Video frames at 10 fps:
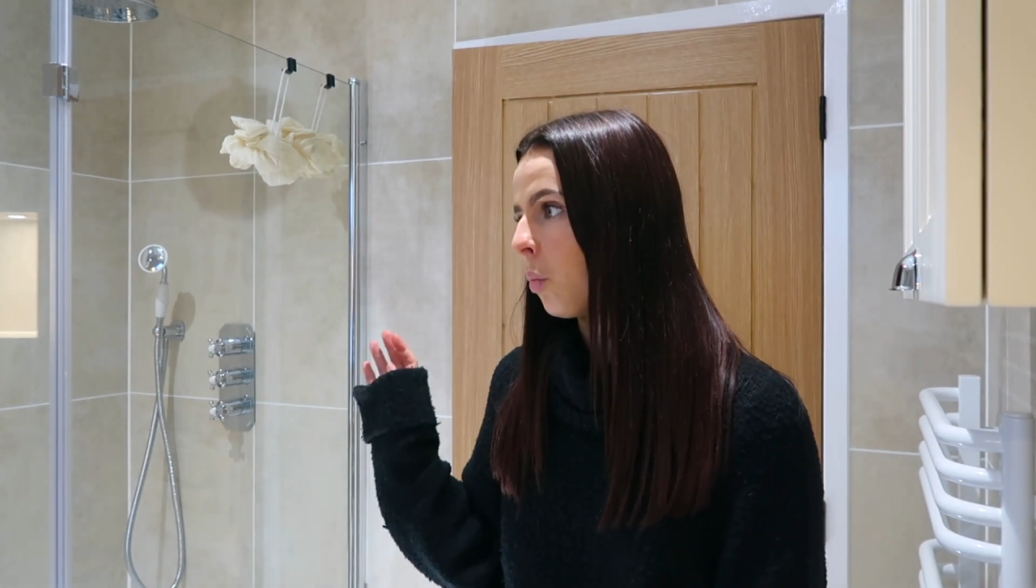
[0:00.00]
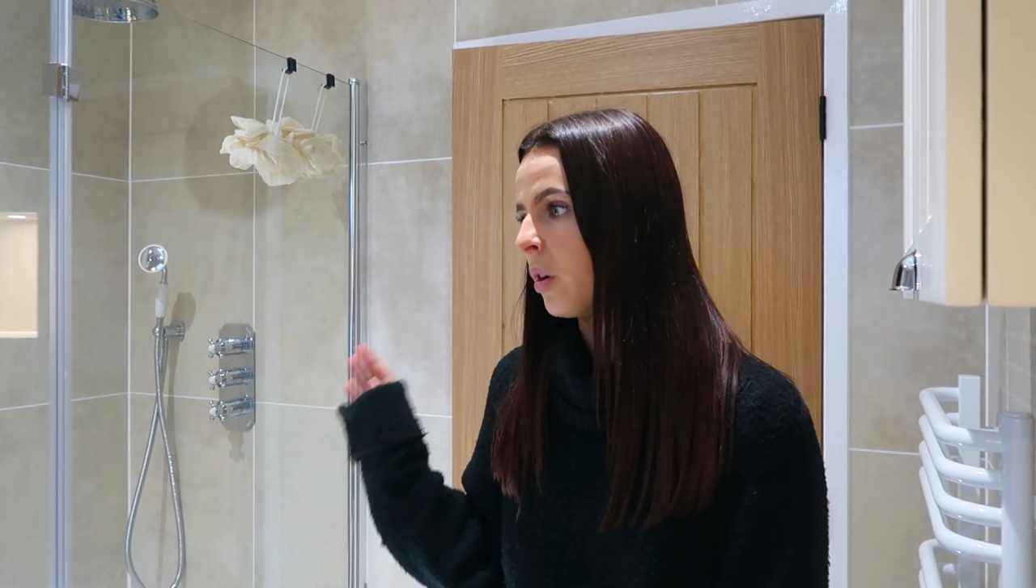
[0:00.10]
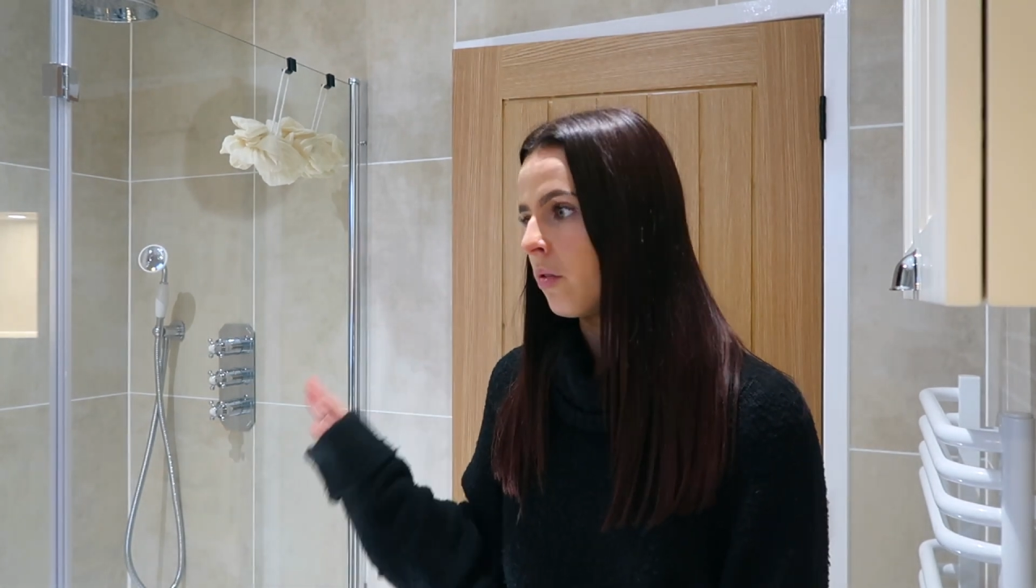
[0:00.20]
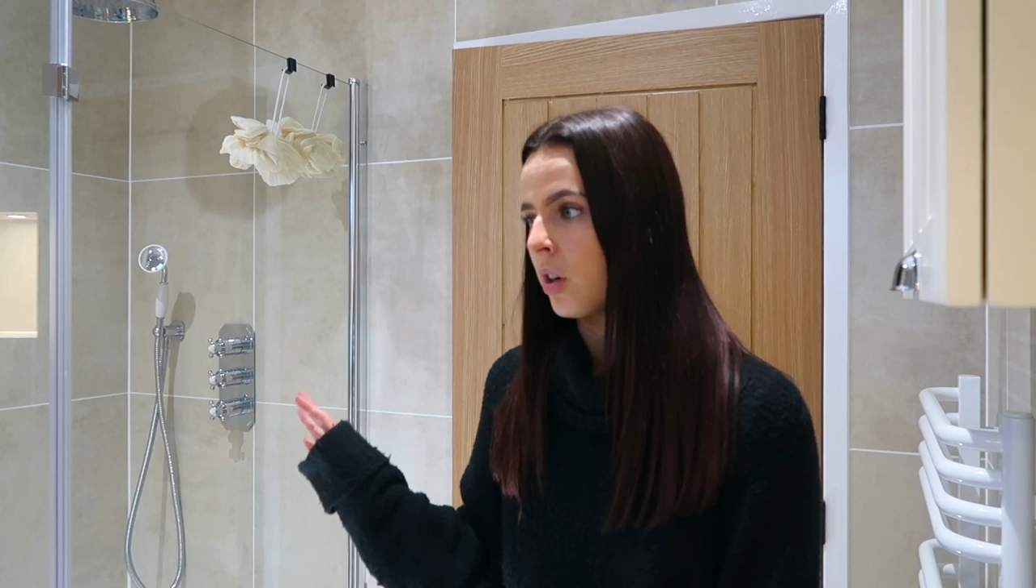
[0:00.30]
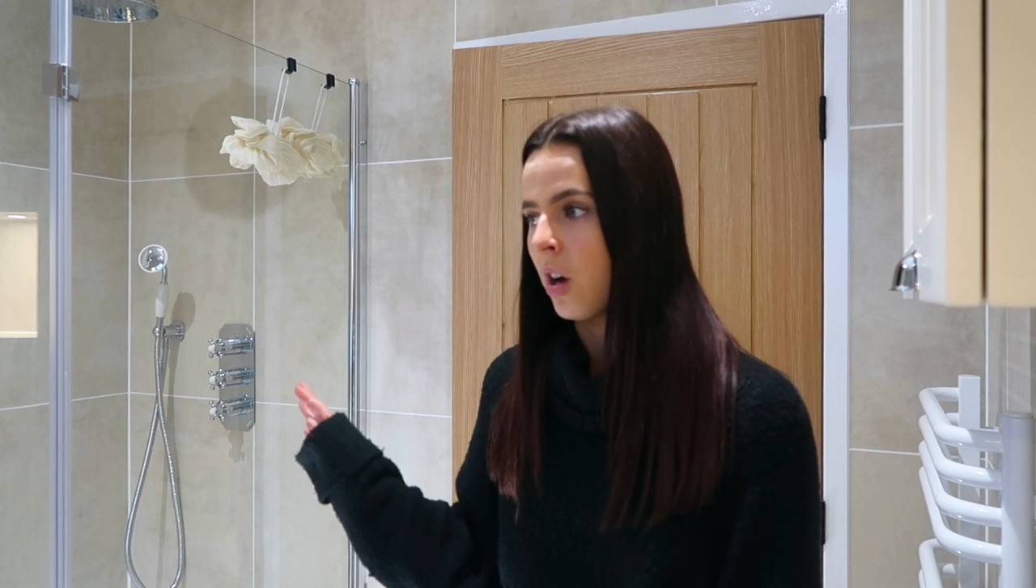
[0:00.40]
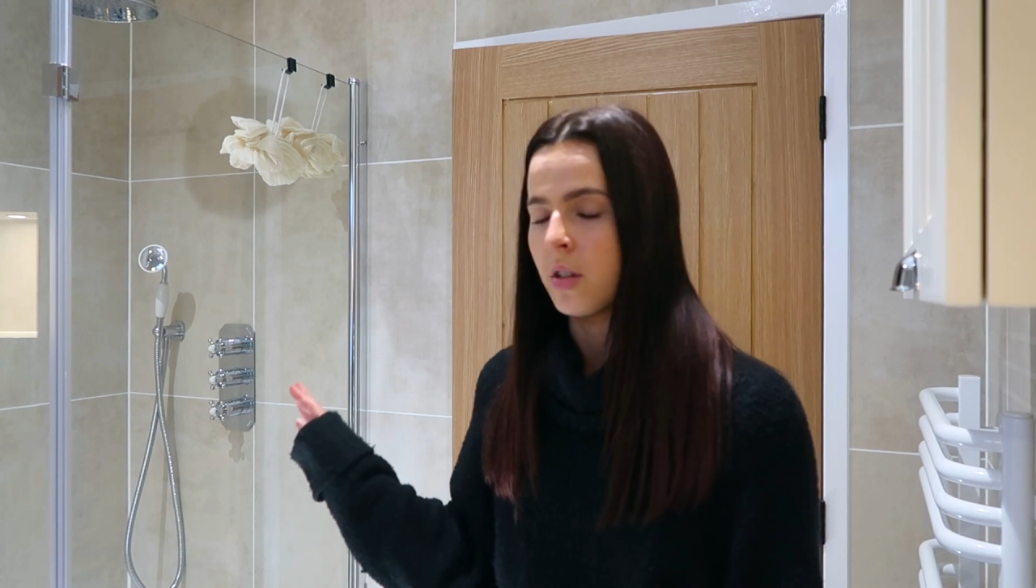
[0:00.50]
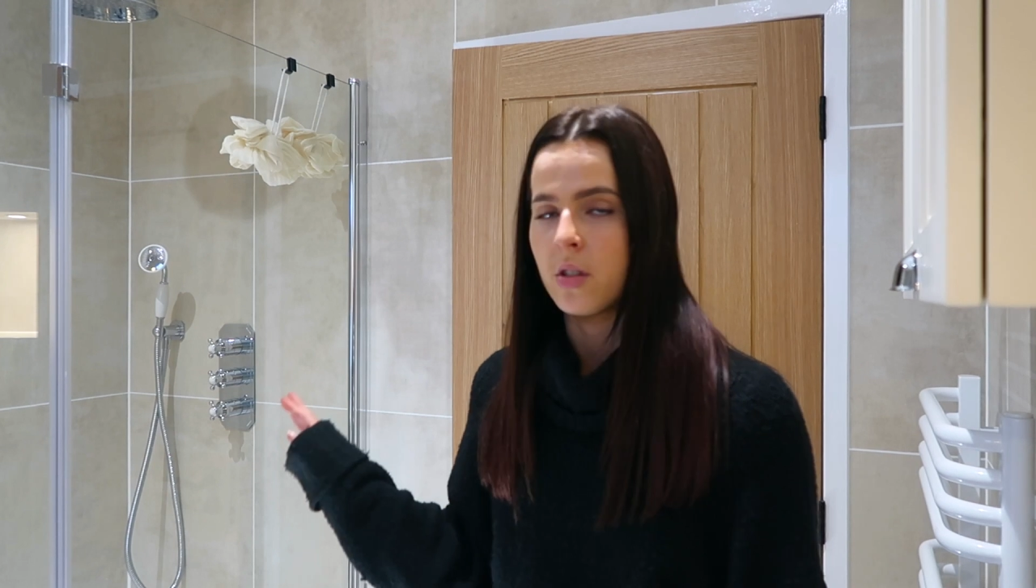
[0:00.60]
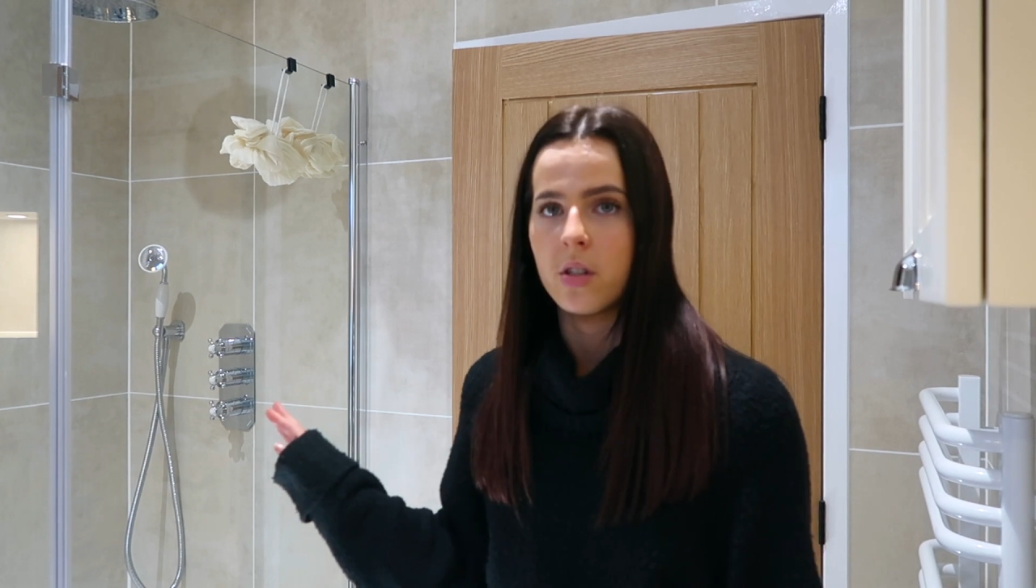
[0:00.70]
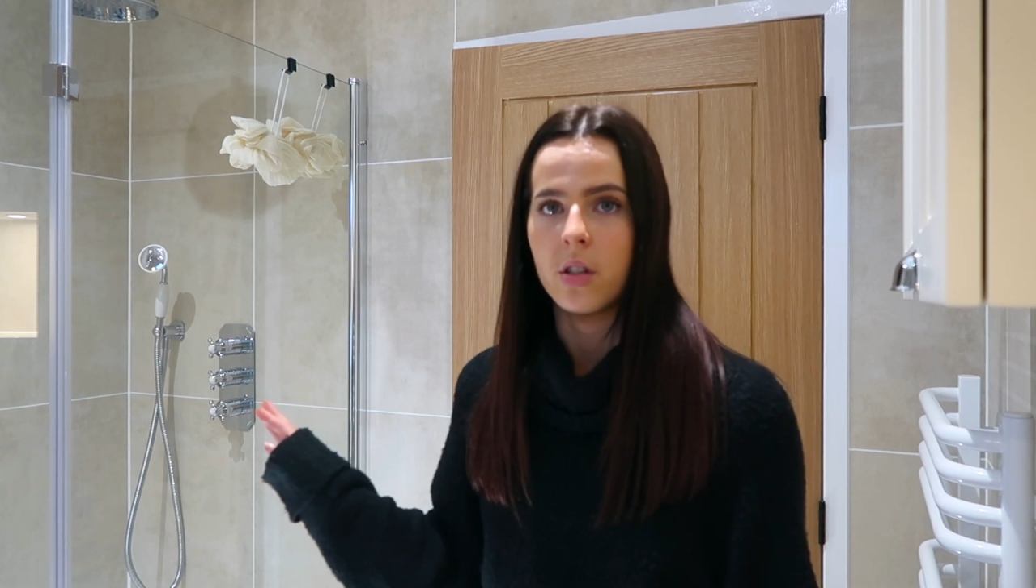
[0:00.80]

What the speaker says: with regards